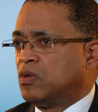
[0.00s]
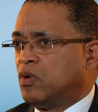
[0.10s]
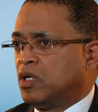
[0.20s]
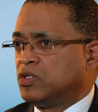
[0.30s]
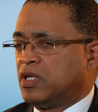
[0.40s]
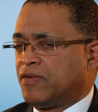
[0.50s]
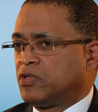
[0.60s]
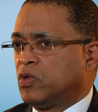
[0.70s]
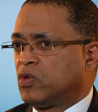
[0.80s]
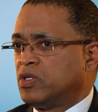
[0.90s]
Well, you'd have to
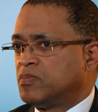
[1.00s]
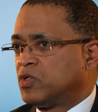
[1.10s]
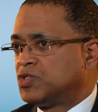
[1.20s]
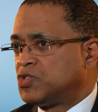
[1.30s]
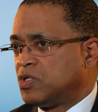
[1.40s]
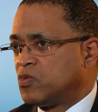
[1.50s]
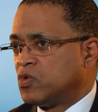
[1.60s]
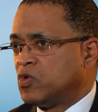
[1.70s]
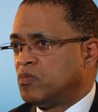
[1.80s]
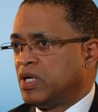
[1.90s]
go to the emergency
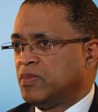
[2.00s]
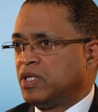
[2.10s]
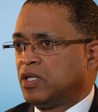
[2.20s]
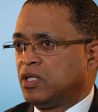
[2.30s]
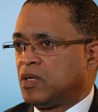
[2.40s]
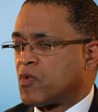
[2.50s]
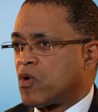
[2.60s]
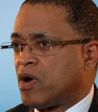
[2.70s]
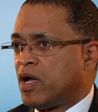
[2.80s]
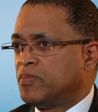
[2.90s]
room, maybe get an M
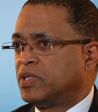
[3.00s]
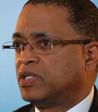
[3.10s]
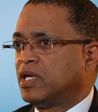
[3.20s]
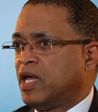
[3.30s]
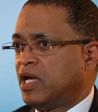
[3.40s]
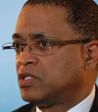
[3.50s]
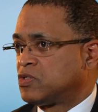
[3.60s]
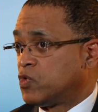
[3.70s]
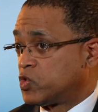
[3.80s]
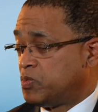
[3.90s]
R I, but in the hands
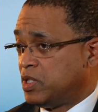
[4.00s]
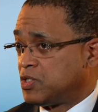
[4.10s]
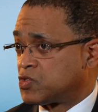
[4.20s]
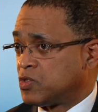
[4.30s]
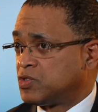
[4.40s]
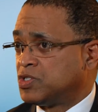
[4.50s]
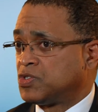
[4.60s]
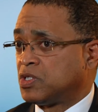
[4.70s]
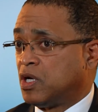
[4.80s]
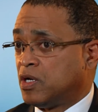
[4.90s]
of orthopedic
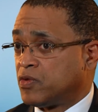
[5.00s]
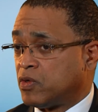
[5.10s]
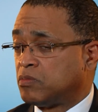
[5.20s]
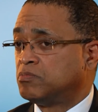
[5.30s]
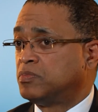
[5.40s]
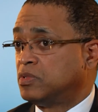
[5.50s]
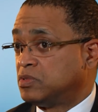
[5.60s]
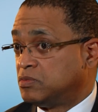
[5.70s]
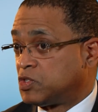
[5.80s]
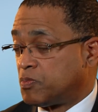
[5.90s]
surgeons and other
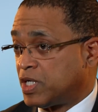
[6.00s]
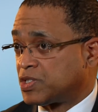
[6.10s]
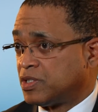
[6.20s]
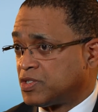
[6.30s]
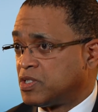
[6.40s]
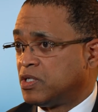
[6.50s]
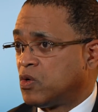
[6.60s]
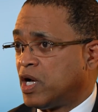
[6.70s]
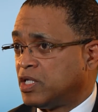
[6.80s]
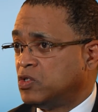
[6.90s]
specialists that know
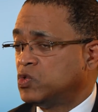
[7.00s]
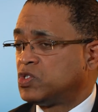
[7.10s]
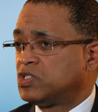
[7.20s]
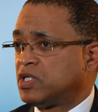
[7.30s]
how to use these